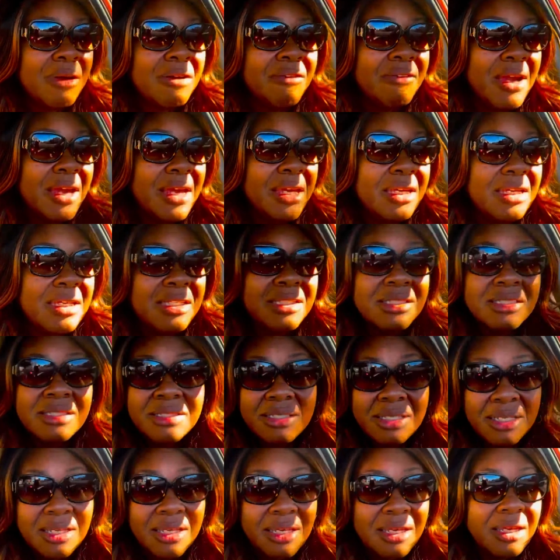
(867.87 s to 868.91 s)
Wright
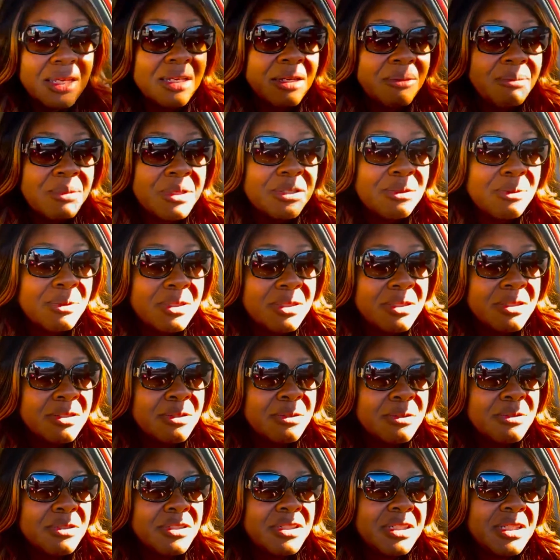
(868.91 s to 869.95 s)
is in a mental
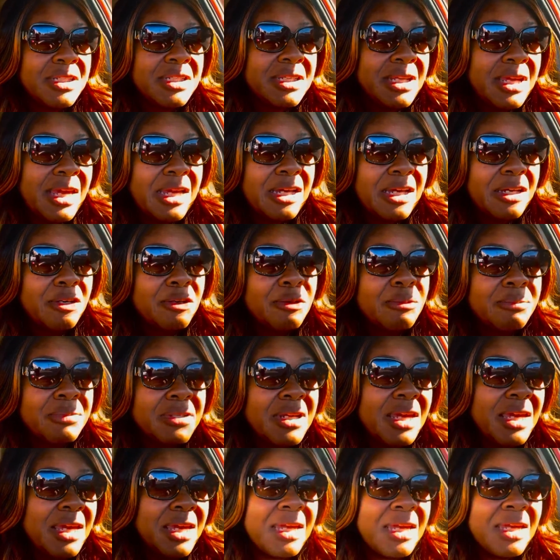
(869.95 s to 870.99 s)
institution, and
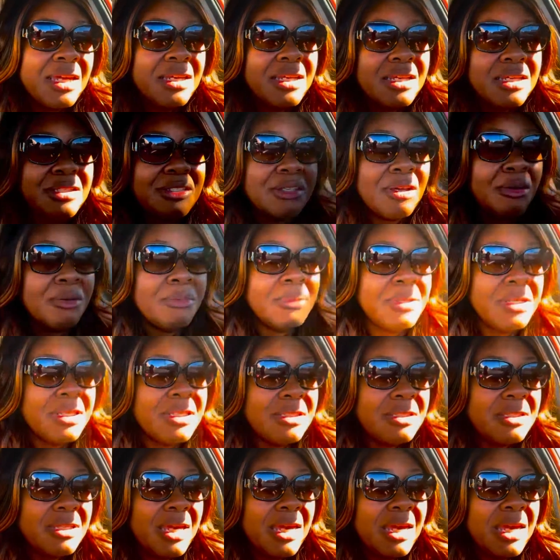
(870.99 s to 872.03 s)
Gumta Head is
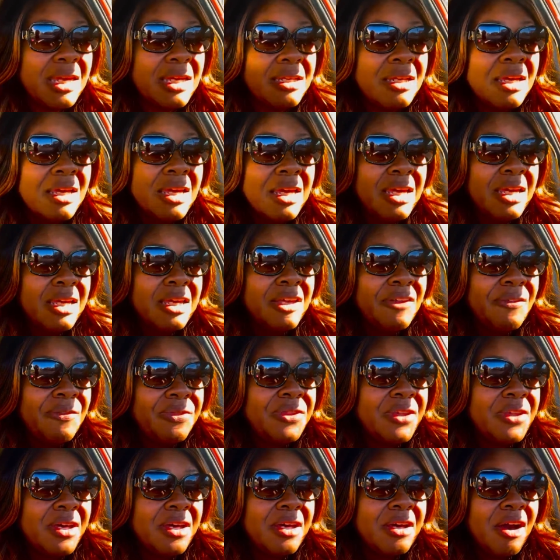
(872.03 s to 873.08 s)
homeless, and
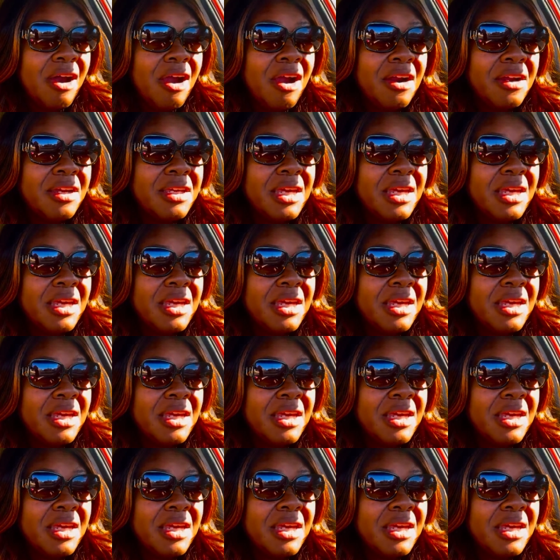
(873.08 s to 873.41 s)
the R.